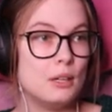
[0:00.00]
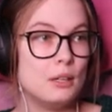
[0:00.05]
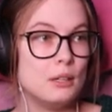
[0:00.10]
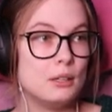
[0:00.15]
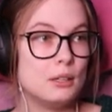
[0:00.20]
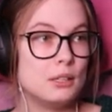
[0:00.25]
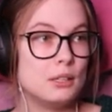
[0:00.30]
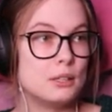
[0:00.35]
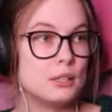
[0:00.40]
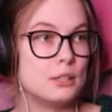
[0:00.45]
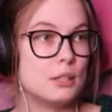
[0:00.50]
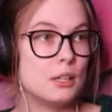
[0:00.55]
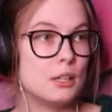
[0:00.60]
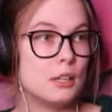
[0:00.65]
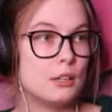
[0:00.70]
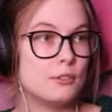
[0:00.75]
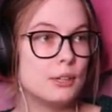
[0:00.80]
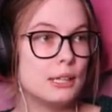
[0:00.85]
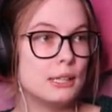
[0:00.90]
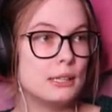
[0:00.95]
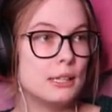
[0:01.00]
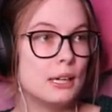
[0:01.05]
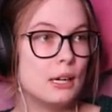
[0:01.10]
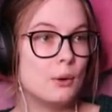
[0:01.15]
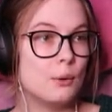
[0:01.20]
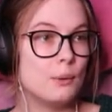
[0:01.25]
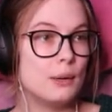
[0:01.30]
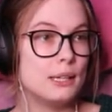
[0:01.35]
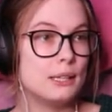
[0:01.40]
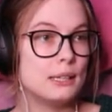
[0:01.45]
This is a lot right
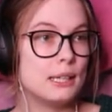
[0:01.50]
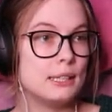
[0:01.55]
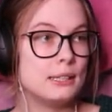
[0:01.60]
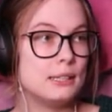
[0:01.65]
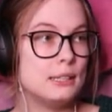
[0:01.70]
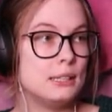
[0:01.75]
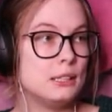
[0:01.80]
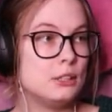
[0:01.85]
now and I need to